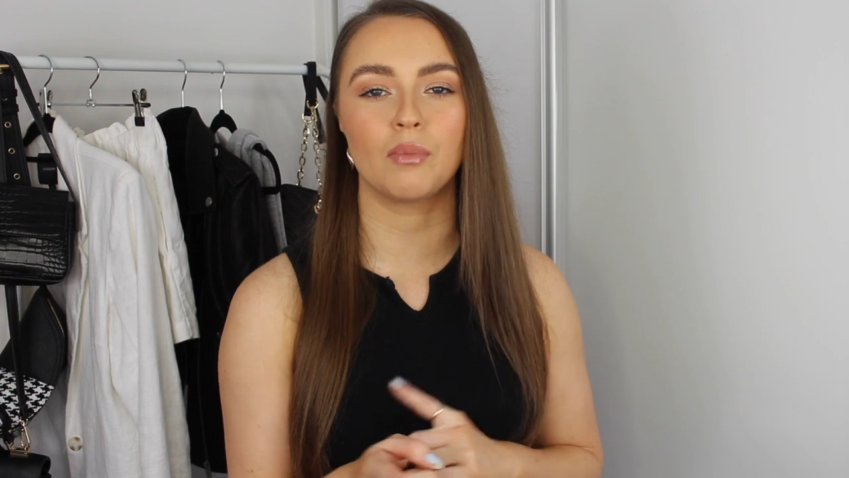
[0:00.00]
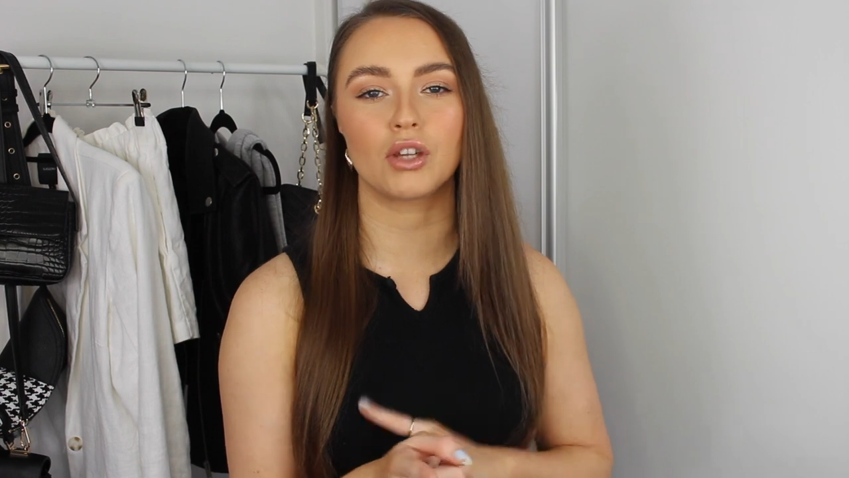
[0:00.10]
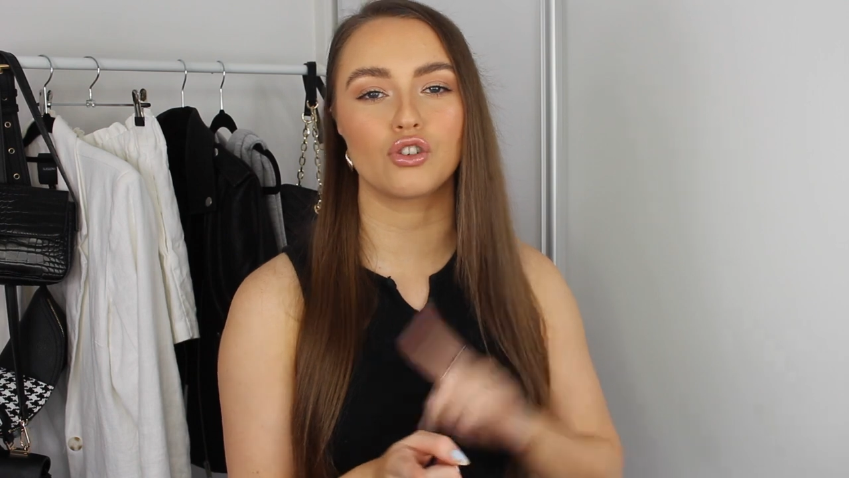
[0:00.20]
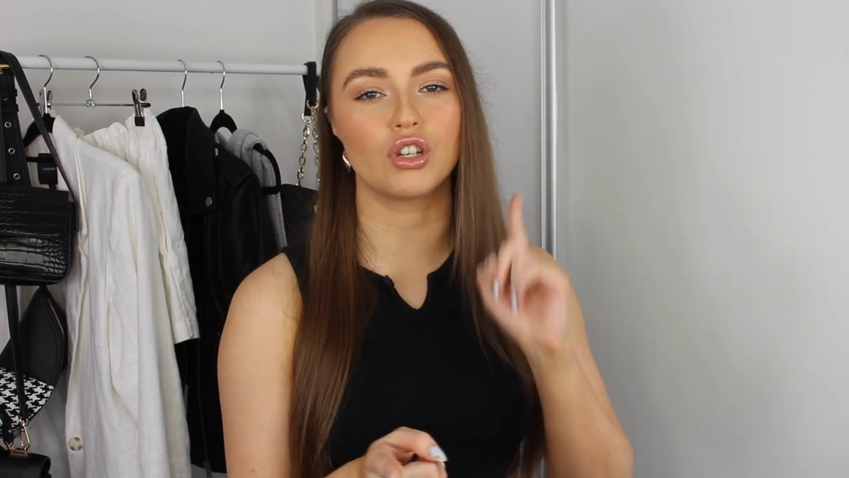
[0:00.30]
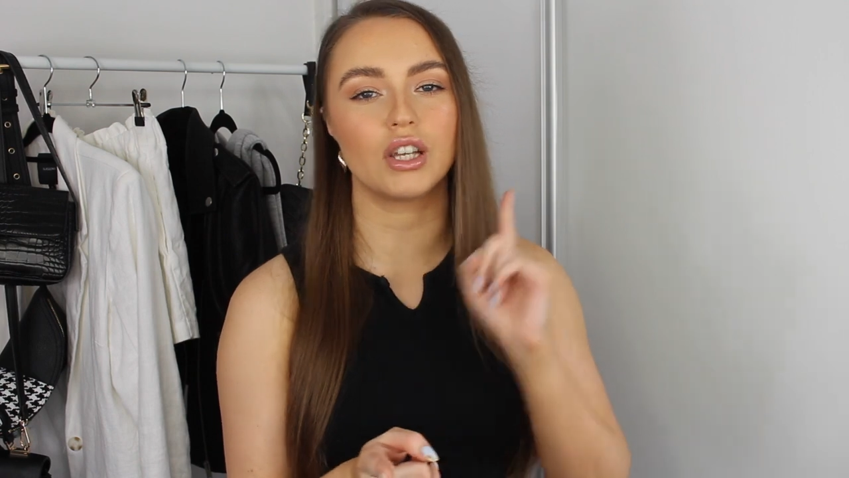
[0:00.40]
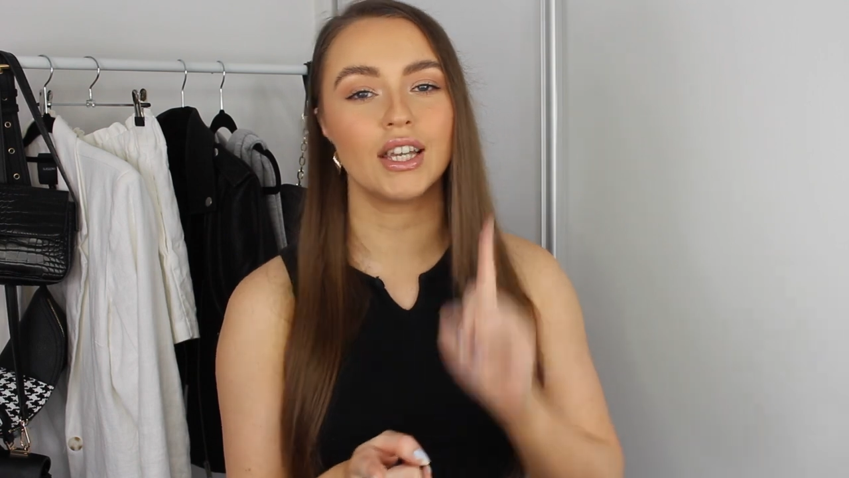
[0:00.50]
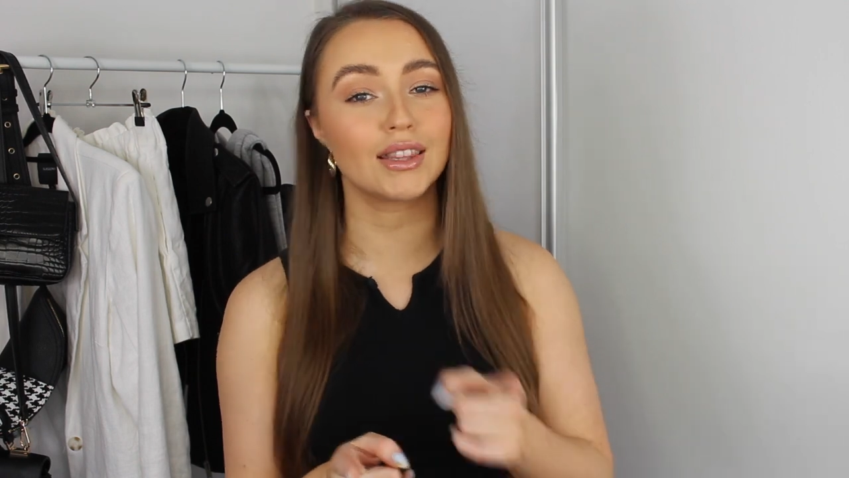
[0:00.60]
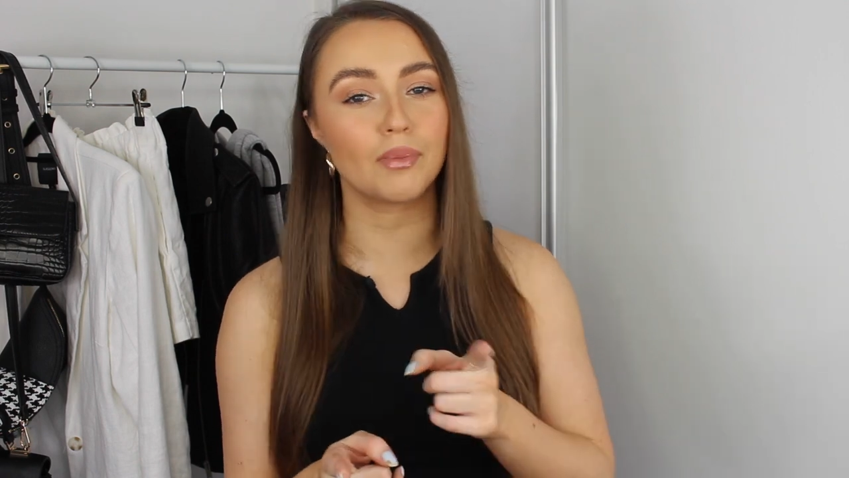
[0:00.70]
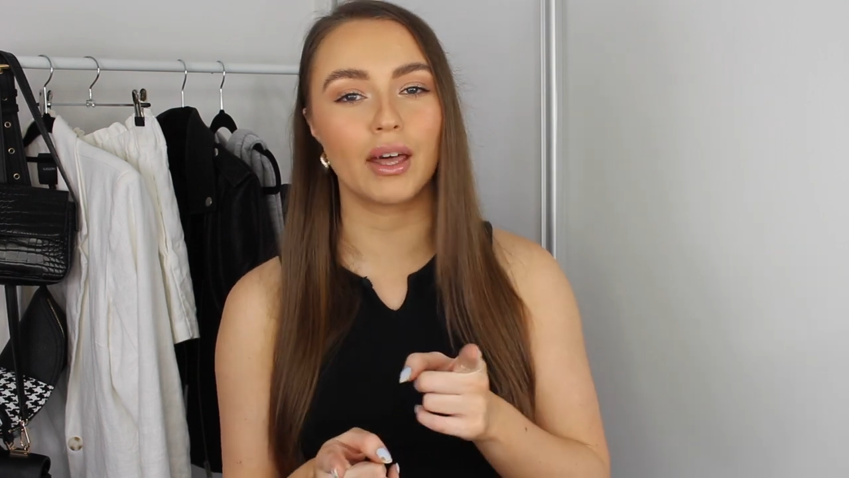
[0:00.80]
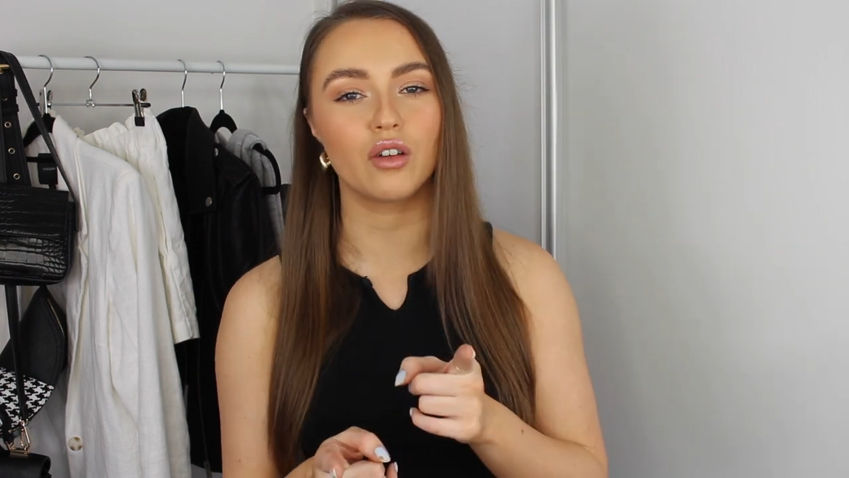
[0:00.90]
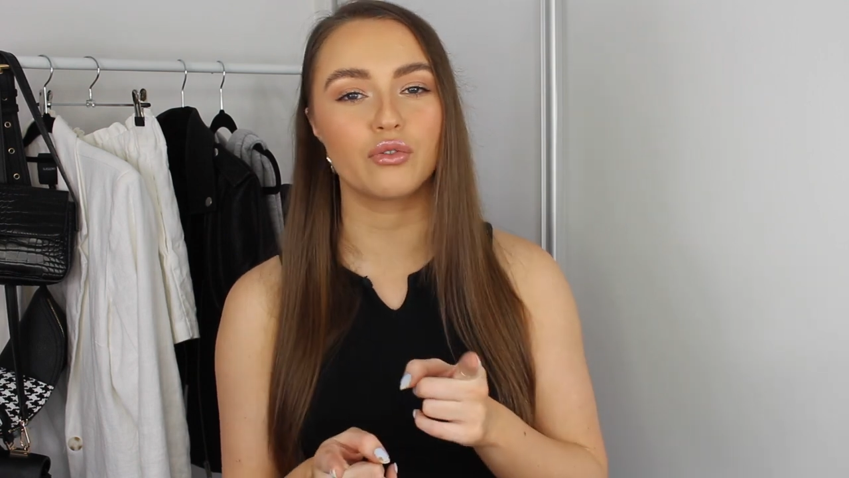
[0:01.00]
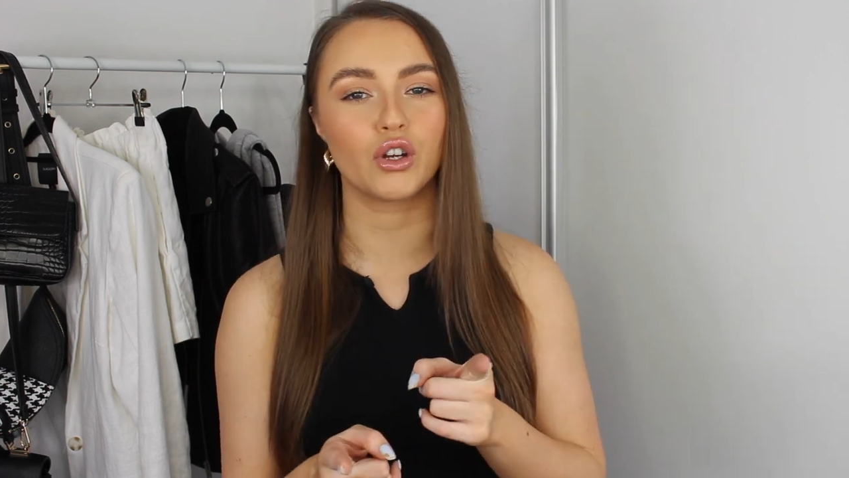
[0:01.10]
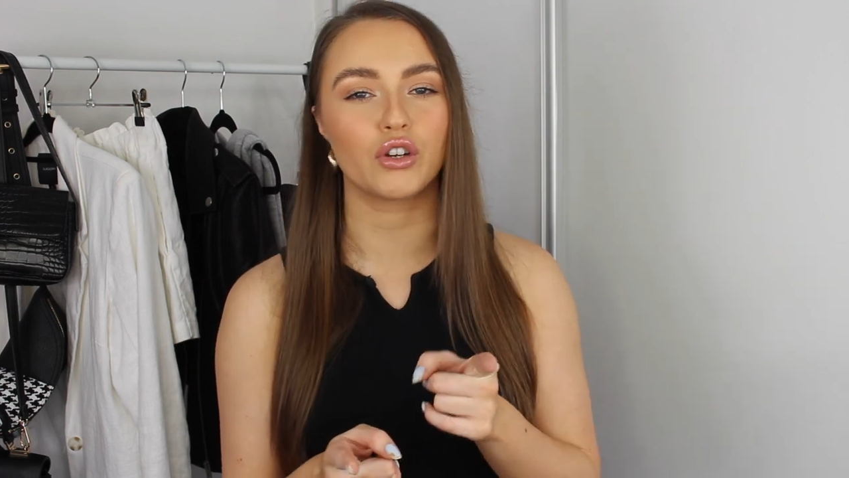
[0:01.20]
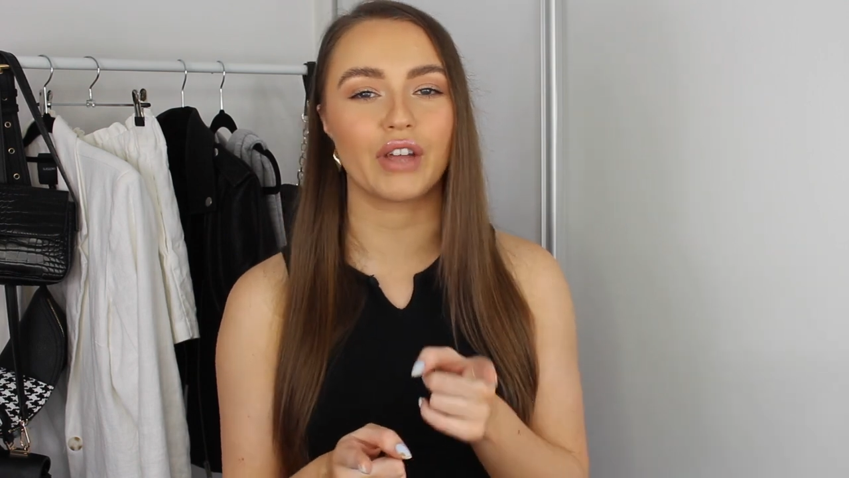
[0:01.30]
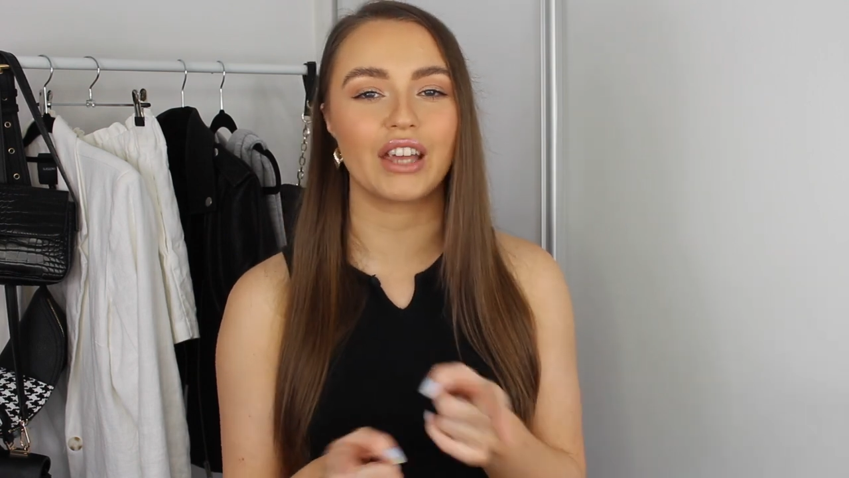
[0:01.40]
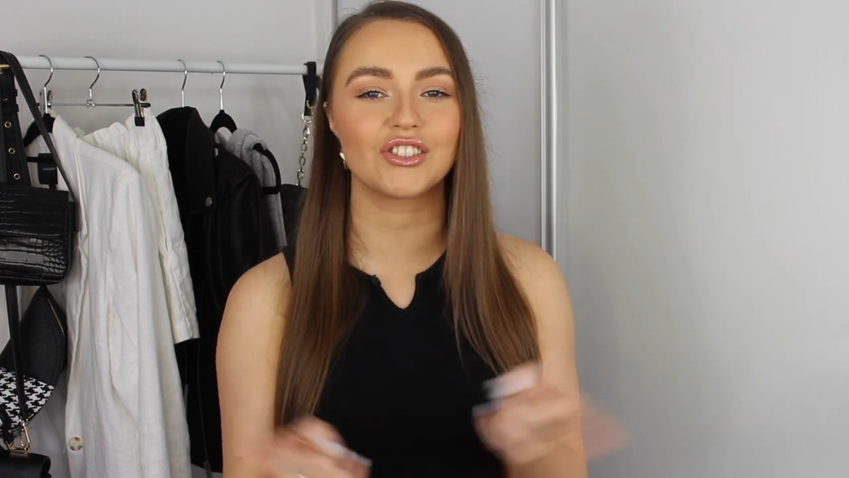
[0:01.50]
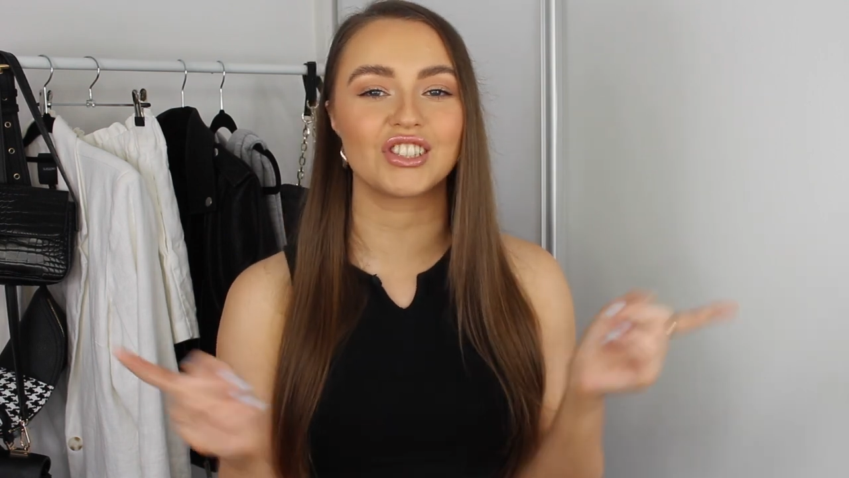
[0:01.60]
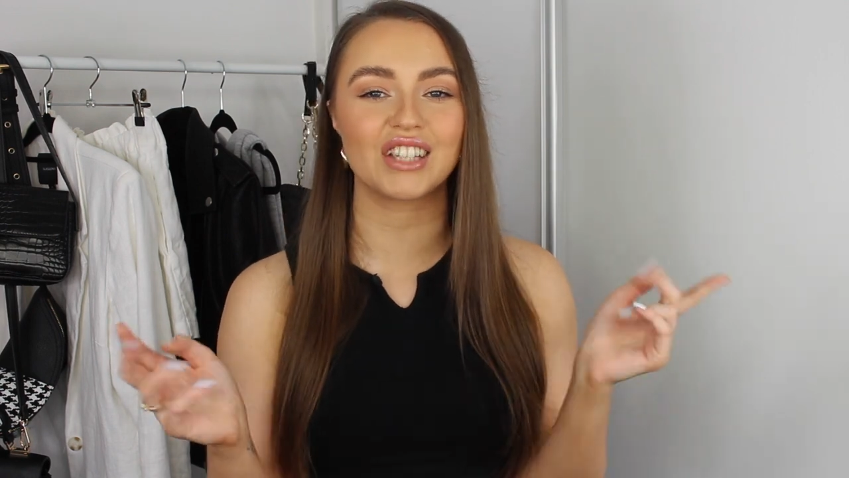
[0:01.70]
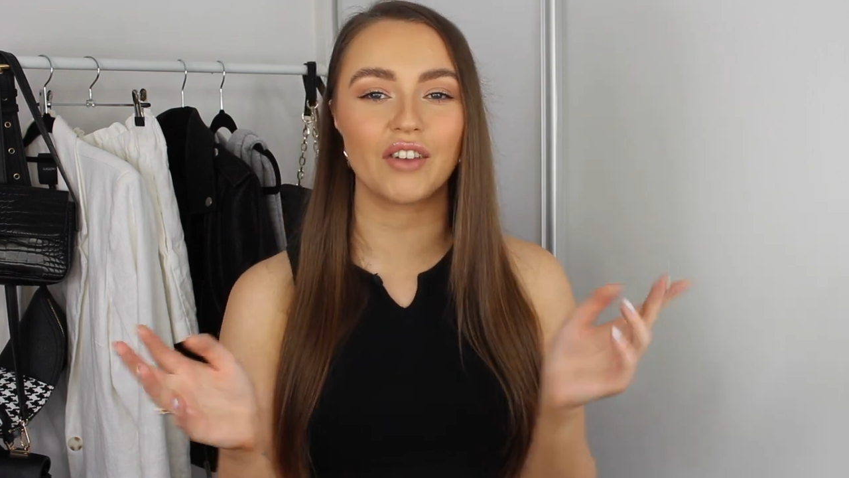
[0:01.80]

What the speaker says: and make sure you hit the bell for notifications